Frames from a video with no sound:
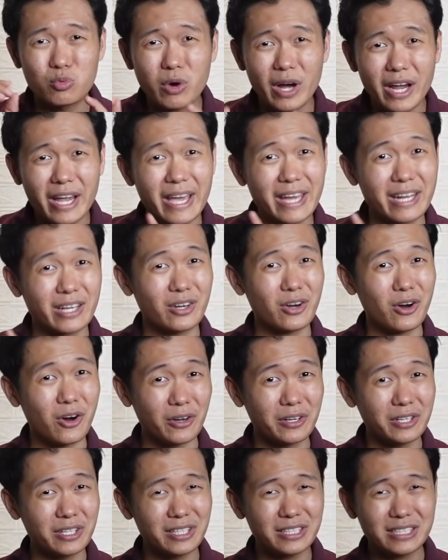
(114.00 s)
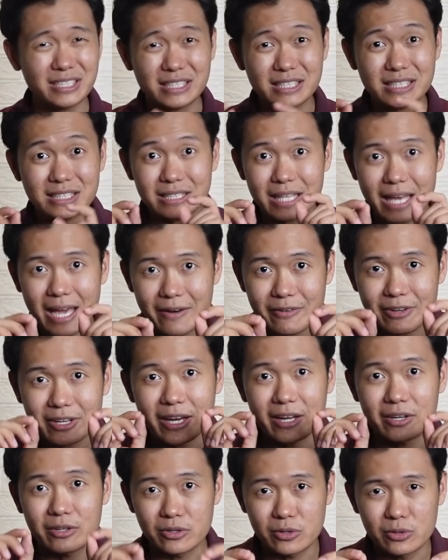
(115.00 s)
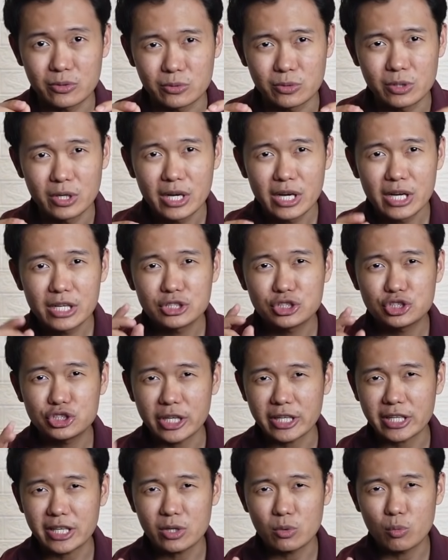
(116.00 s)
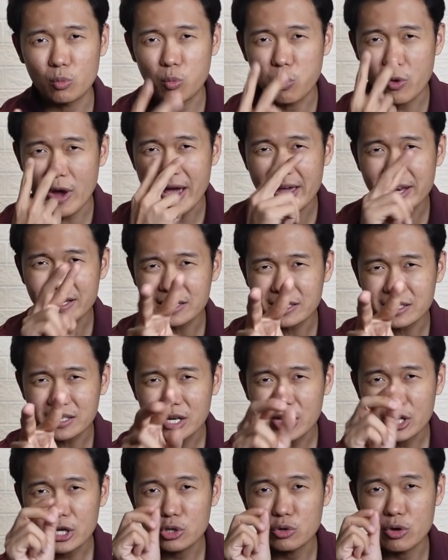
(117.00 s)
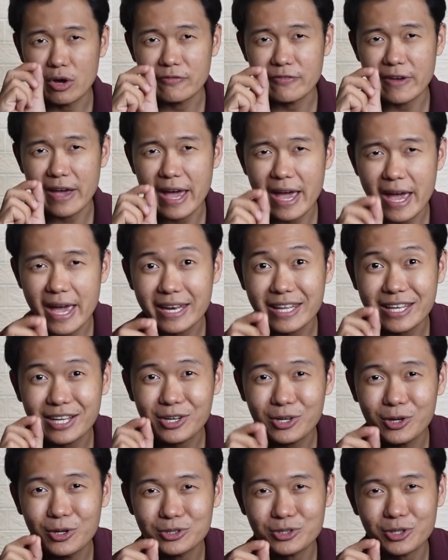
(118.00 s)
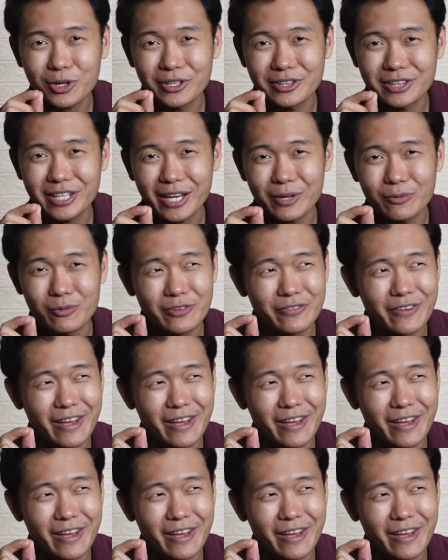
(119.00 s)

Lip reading: right at a corner staring at you, checking whether you have any close contact with